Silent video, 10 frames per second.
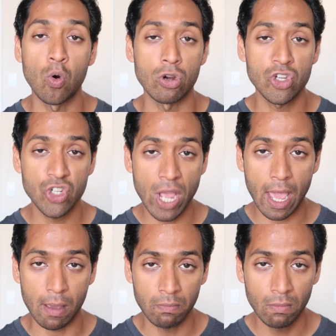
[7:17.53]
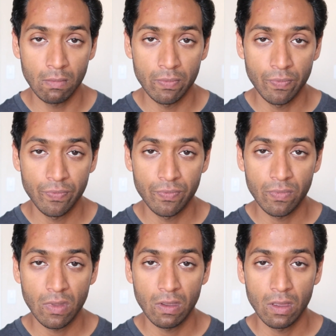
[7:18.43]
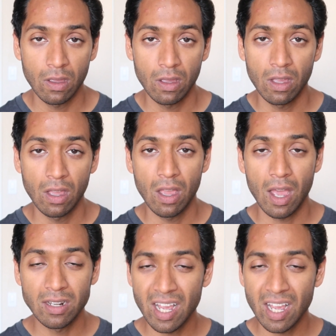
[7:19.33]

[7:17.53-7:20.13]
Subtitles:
or shame, and